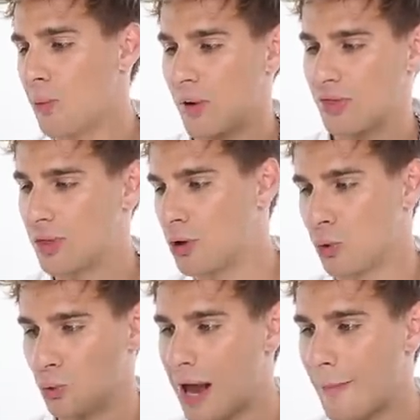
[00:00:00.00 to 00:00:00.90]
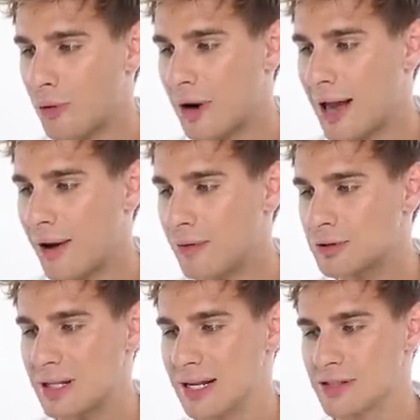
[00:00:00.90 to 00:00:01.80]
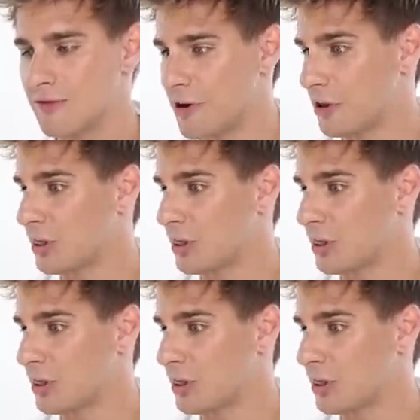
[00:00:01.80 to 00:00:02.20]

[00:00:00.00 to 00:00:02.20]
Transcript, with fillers: with the little wrap around and it's a very